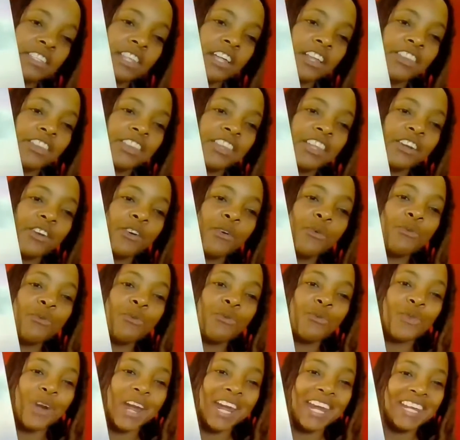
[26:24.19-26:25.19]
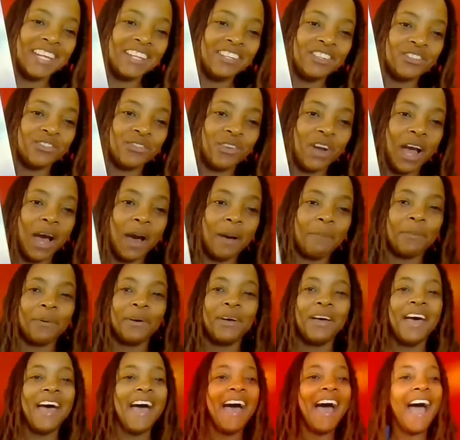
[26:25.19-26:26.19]
The Little Raindrop.
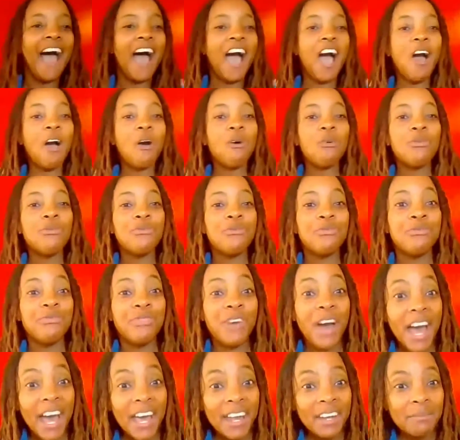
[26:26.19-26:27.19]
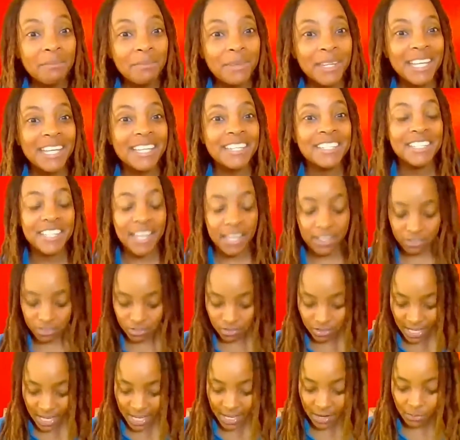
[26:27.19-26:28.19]
How fun, because
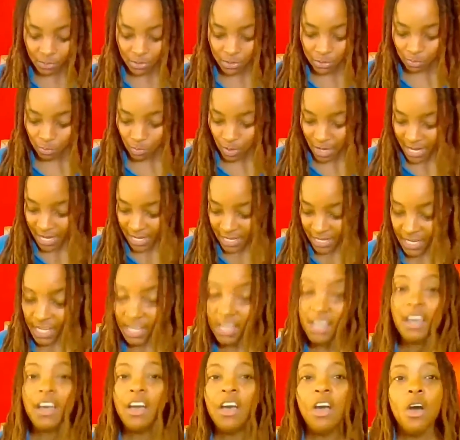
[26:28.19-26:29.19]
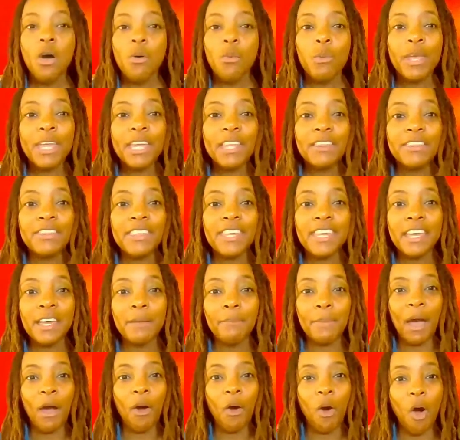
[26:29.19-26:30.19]
yesterday it was raining. We can think
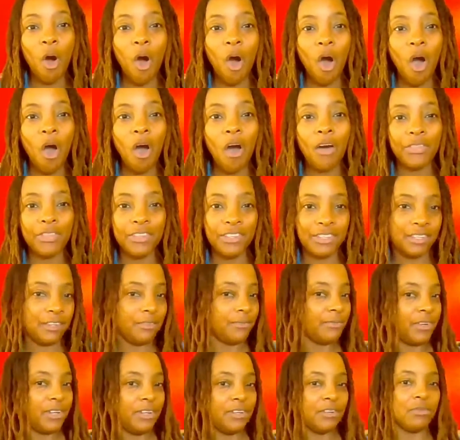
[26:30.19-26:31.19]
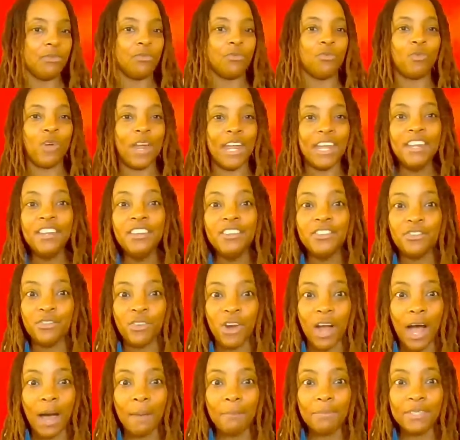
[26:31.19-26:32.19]
about all the different
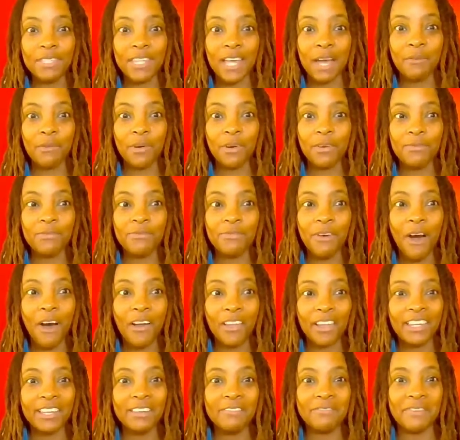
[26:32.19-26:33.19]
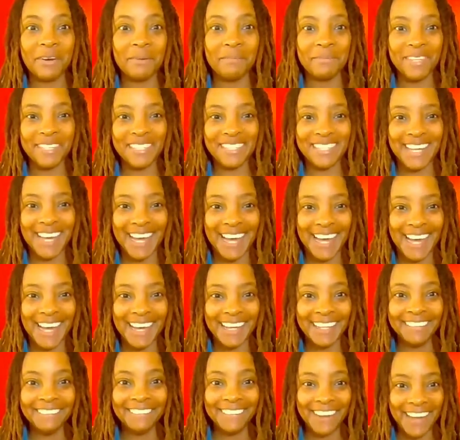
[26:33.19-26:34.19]
raindrops that were falling from the
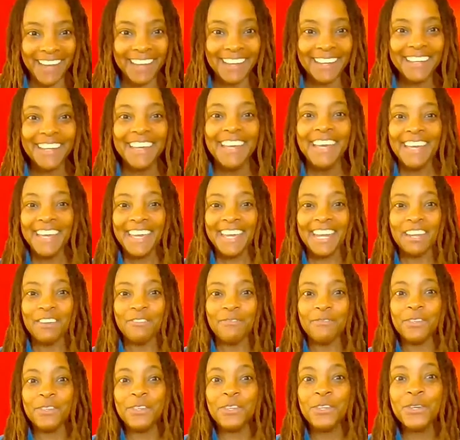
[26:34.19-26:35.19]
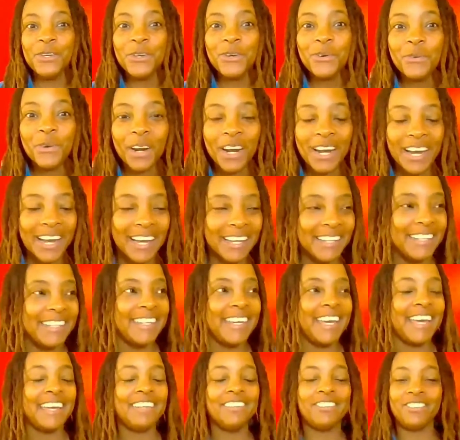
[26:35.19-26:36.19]
sky, right? And if you were
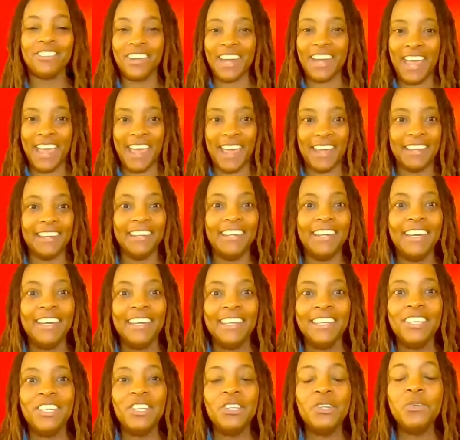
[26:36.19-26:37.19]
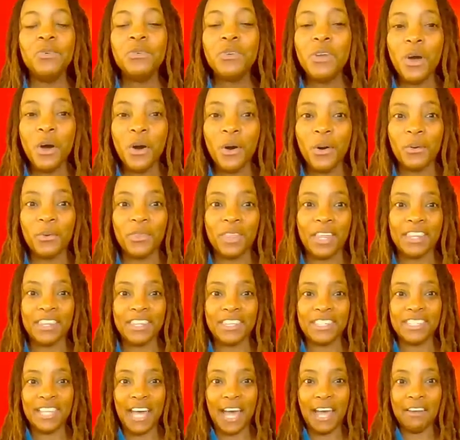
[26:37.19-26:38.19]
on yesterday, you know that
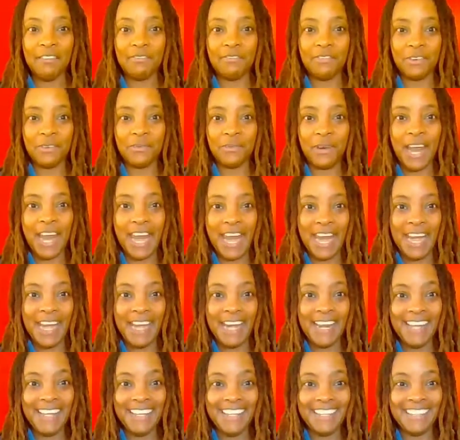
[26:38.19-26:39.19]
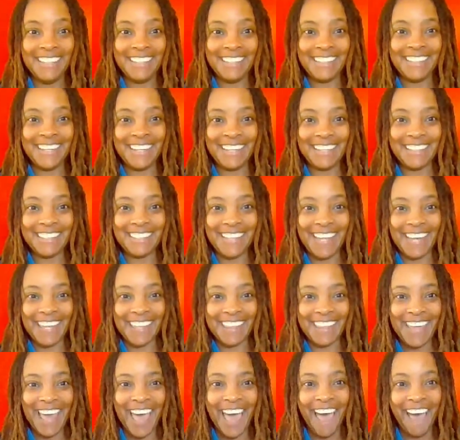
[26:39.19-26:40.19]
the sign for rain is just
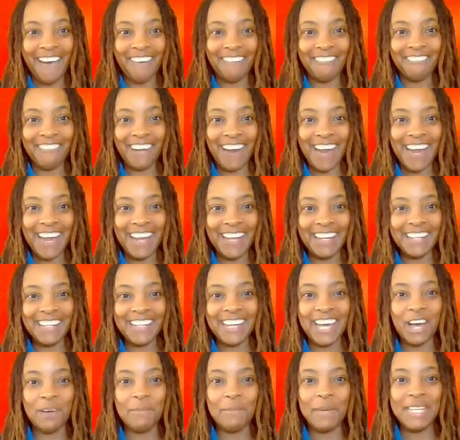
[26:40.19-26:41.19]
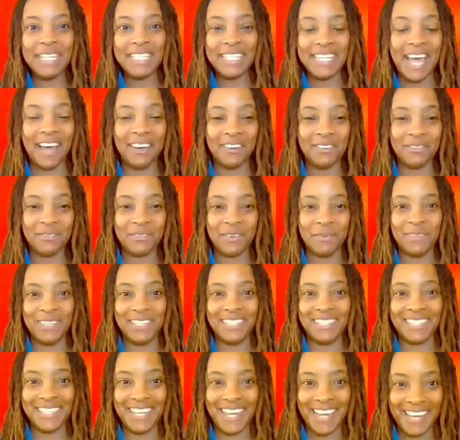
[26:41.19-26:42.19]
like that, rain coming down from
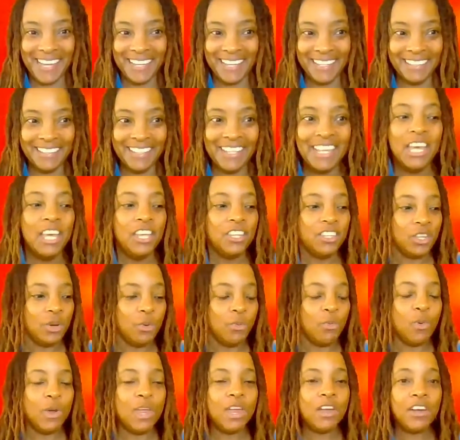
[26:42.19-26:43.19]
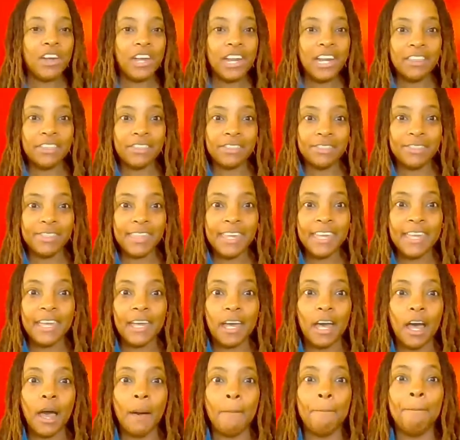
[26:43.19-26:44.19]
the sky. So we are going to
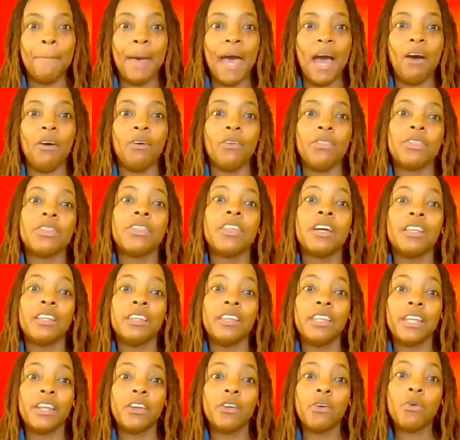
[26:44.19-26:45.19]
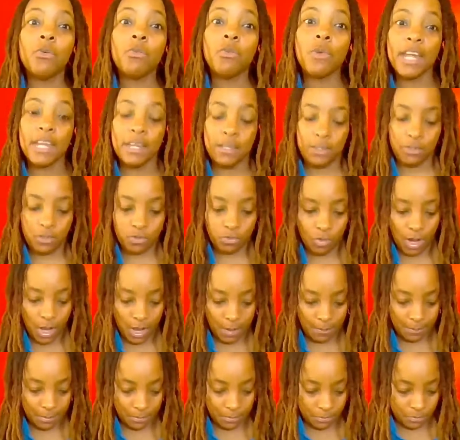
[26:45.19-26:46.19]
think about the little
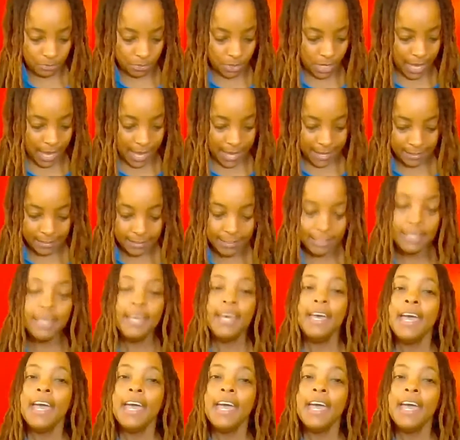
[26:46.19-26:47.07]
raindrop, okay?